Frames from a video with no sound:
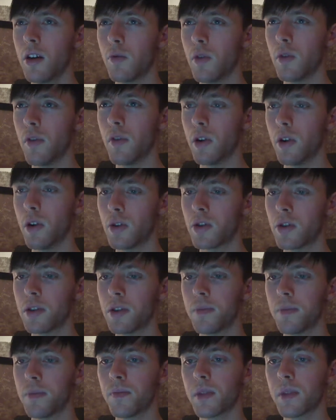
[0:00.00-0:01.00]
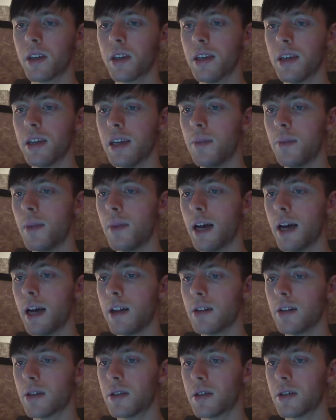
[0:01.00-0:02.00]
Reversed.
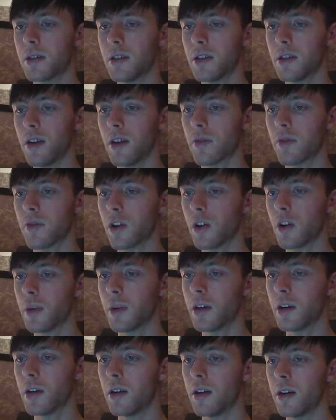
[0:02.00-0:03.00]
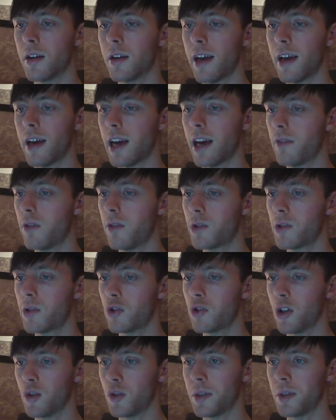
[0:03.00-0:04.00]
Imbalance, tough karma, adverse
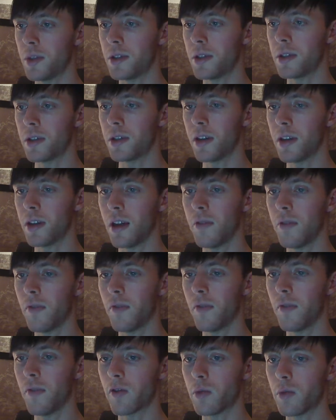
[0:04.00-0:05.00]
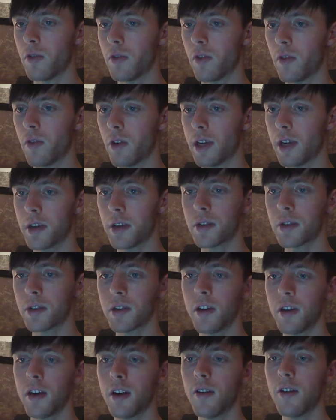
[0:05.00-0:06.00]
judgments, unfavorable
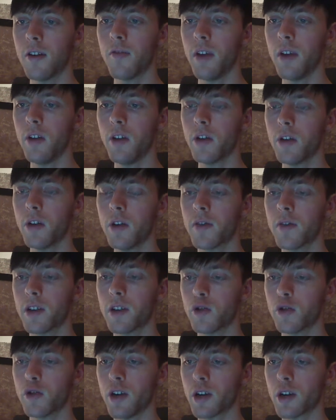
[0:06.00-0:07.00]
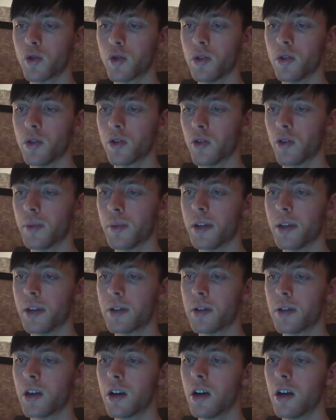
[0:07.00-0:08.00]
verdicts, failure of contractual
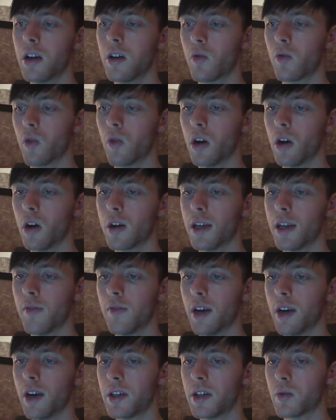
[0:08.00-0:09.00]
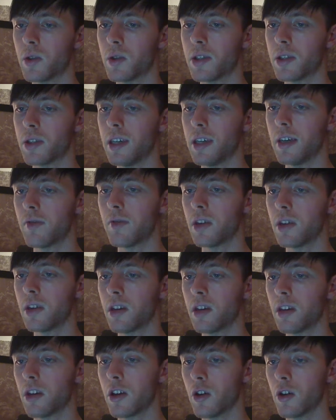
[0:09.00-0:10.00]
agreements, wrong advice received,
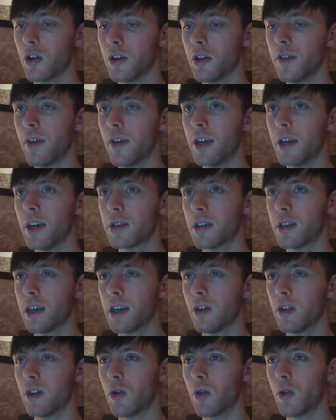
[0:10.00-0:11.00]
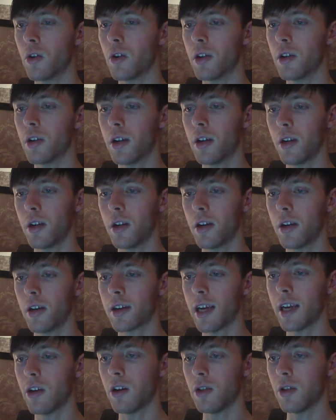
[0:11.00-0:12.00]
good advice ignored,
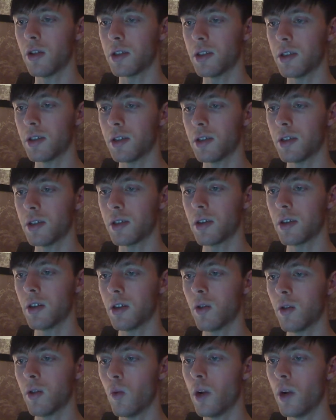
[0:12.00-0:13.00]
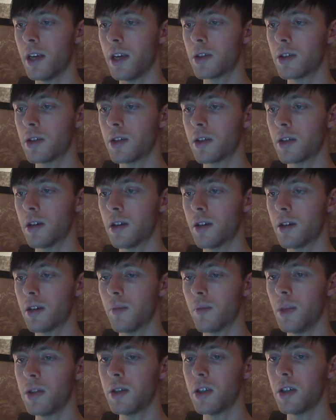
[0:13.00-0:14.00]
carelessness, waste,
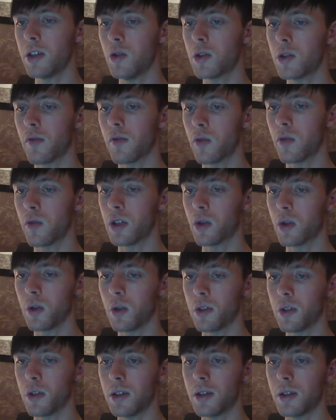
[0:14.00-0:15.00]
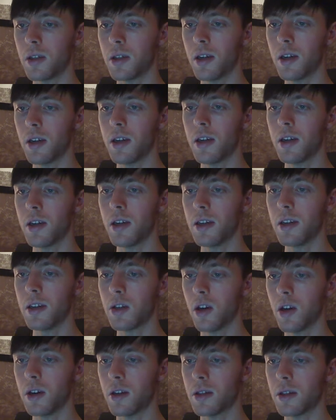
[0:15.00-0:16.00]
misuse of resources,
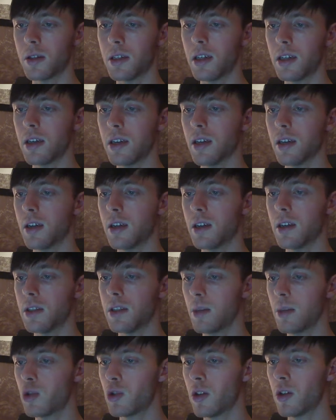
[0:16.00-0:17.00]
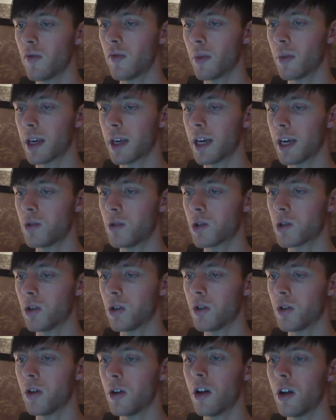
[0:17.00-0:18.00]
dishonesty, deception from a
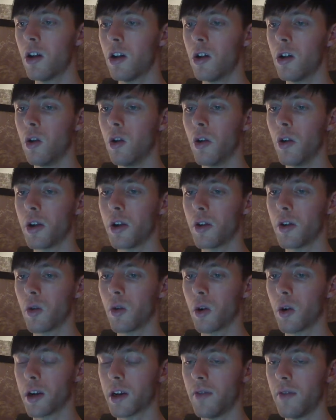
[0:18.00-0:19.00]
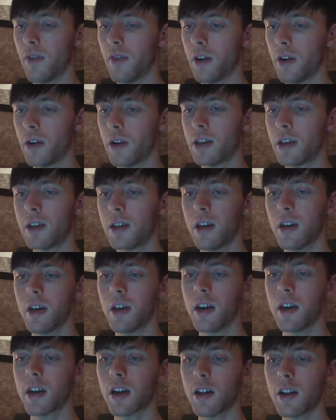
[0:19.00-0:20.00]
counselor, lawyer, or confederate,
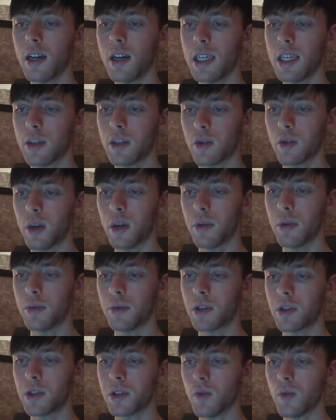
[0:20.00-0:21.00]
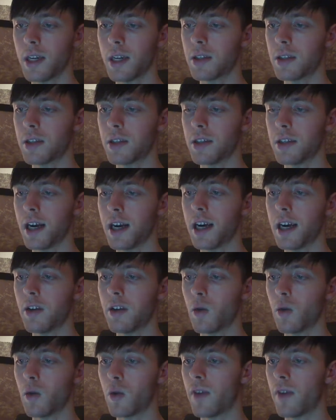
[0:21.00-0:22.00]
client problems, rights
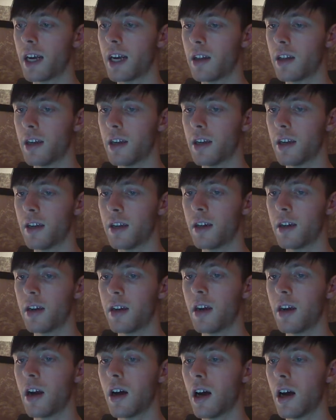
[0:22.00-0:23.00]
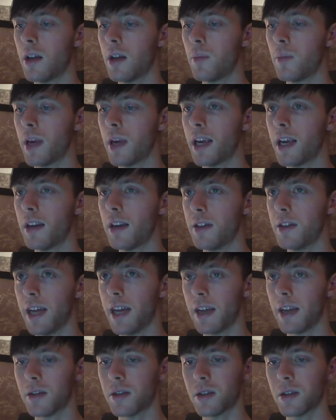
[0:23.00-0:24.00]
denied or violated, unpaid
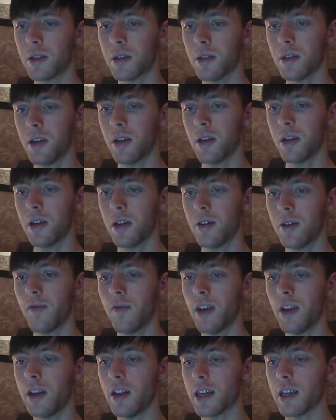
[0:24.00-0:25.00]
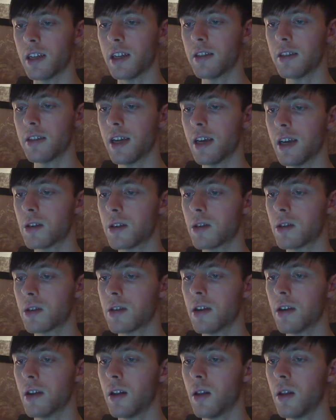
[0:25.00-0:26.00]
debts, failing in a
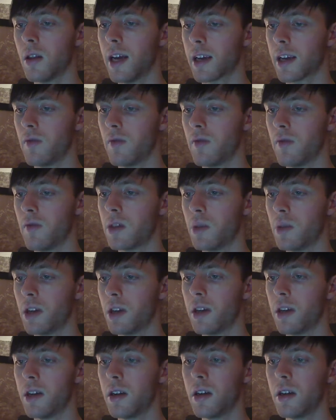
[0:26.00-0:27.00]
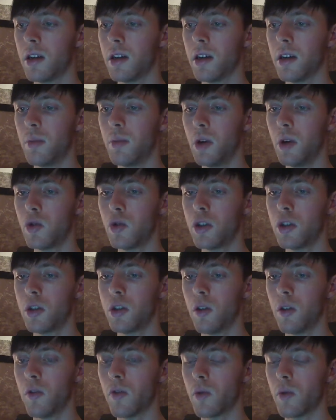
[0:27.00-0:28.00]
test, lack of discipline, emotion
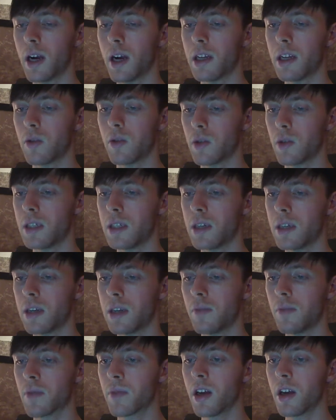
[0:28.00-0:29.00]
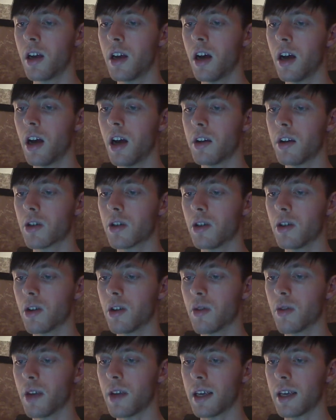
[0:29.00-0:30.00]
overriding reason,
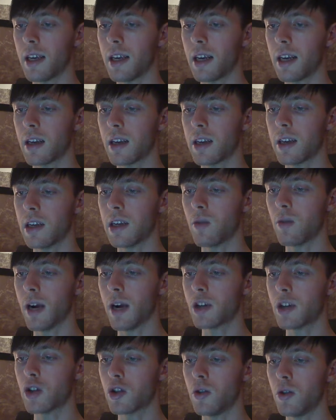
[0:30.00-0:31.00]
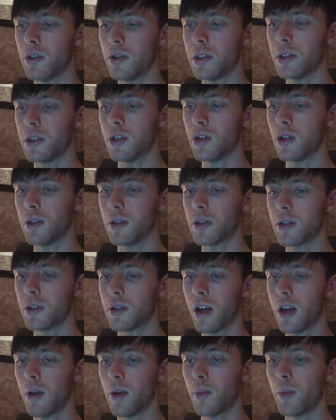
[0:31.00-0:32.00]
unclear thinking, irrational
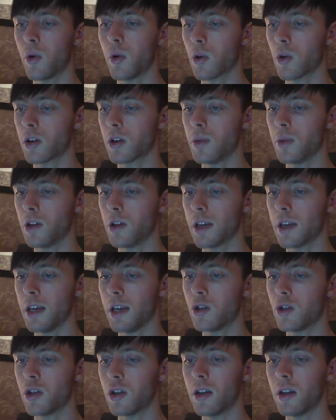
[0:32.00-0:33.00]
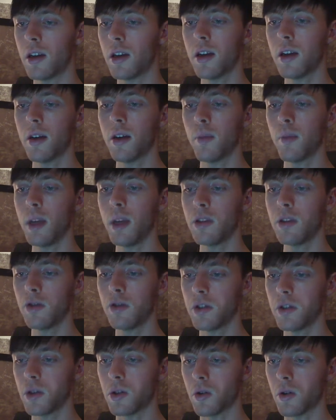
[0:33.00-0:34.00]
decisions, poor communication, mental
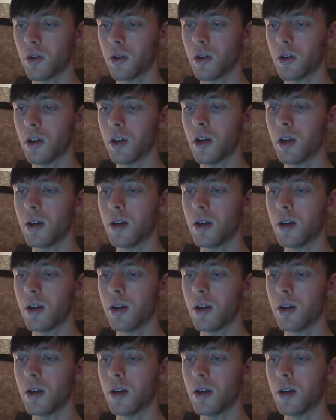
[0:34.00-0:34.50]
disorder,